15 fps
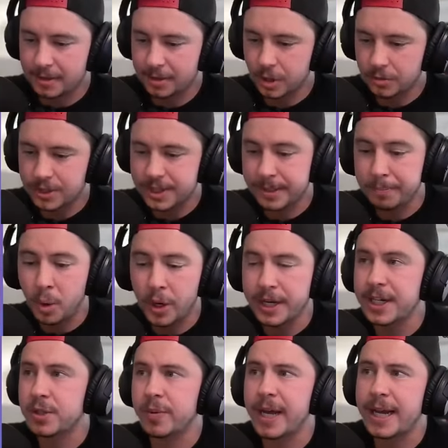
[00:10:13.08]
don't disappoint
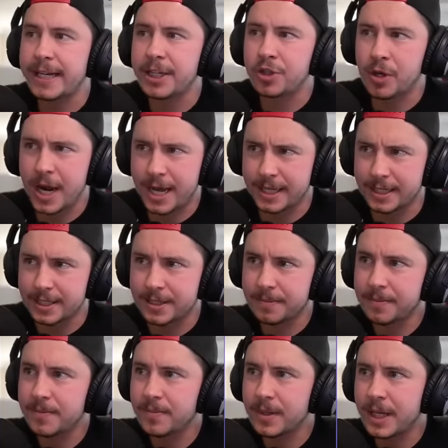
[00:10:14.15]
us. We got E-Dragons.
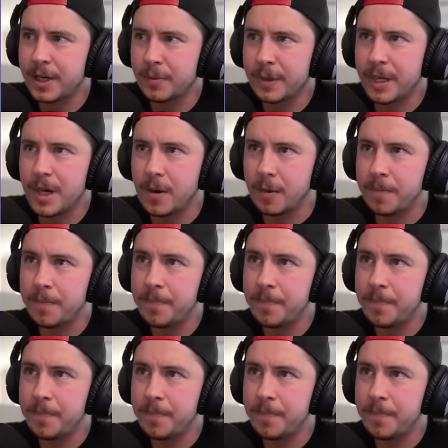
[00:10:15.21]
Here we go.